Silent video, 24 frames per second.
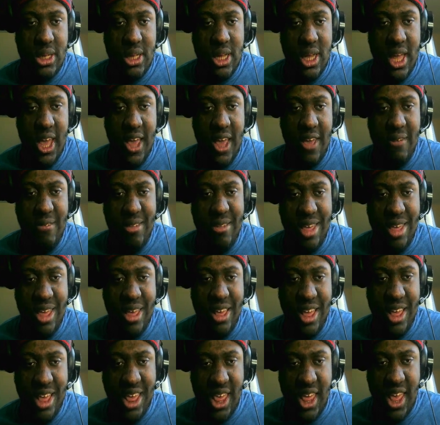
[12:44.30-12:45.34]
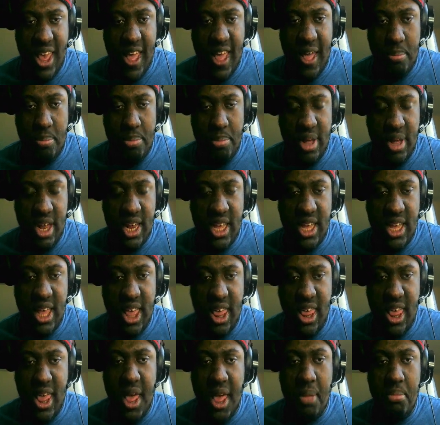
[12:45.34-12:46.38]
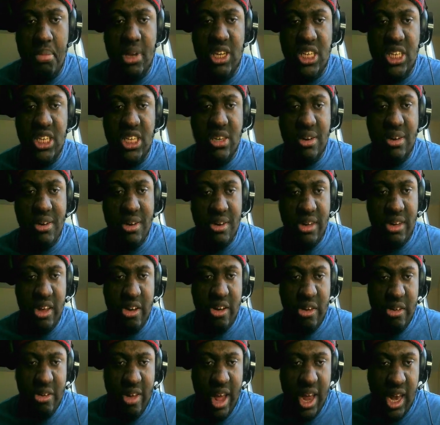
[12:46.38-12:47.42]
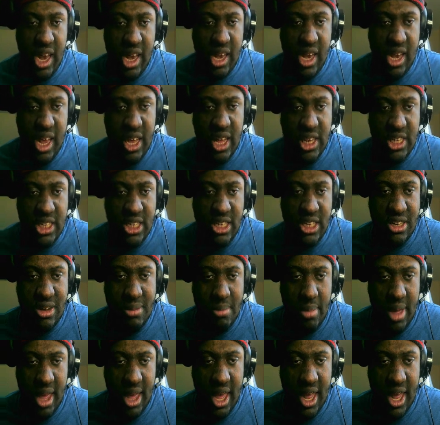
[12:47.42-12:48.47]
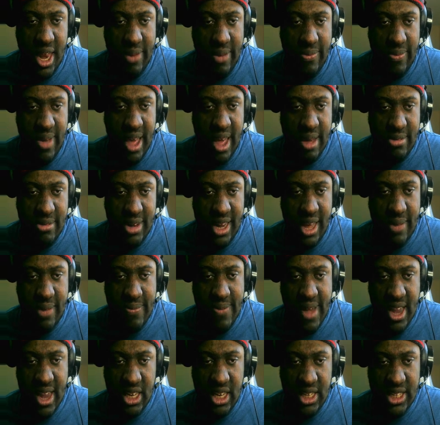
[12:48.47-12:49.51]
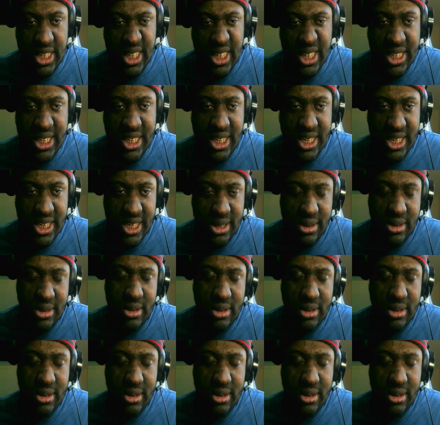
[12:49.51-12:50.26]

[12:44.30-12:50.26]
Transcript: It, it could happen. It could happen sooner or later. I think so, man. If I if I jinxed it,